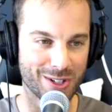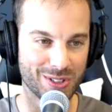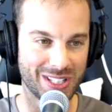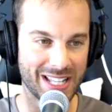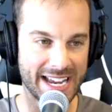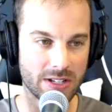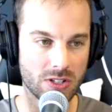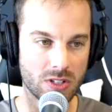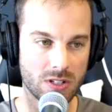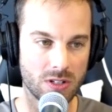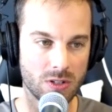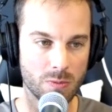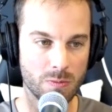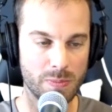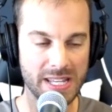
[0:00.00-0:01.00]
likes
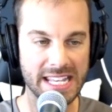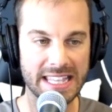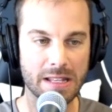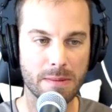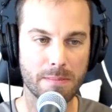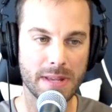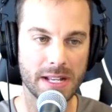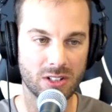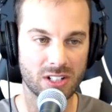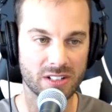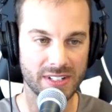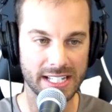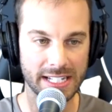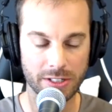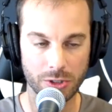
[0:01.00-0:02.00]
to be in the middle of
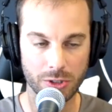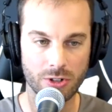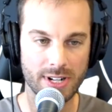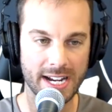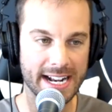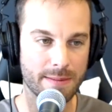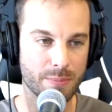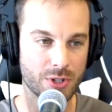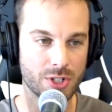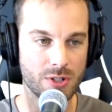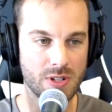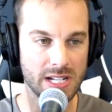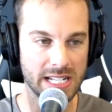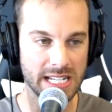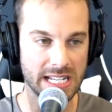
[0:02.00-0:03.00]
it and create
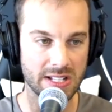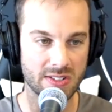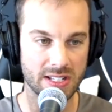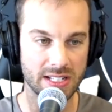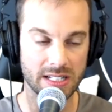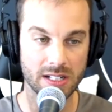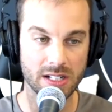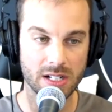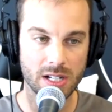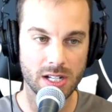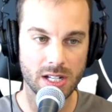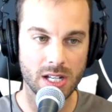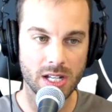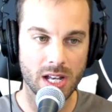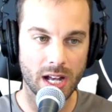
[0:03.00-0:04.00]
opportunities, and
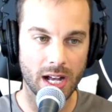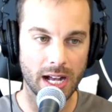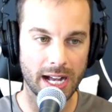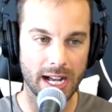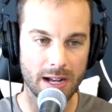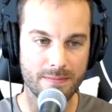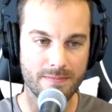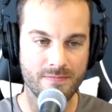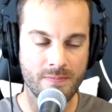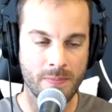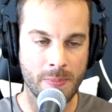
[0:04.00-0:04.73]
um,